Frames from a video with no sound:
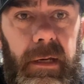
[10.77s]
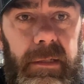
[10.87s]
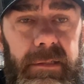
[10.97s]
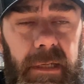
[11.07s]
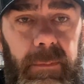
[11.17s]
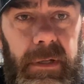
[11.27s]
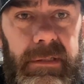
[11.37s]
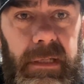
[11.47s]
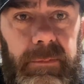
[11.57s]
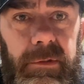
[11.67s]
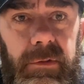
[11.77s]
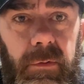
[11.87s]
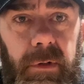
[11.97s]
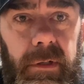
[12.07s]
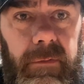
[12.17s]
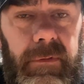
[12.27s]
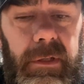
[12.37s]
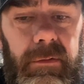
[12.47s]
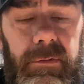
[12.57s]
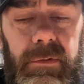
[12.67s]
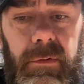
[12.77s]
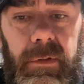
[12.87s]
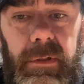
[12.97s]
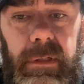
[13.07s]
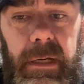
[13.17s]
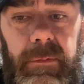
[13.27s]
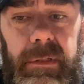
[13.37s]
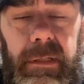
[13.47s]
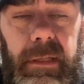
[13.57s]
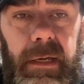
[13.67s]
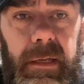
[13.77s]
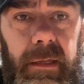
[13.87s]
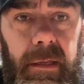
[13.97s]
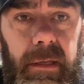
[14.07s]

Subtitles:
Step-by-step tutorial, video tutorial on how we did that.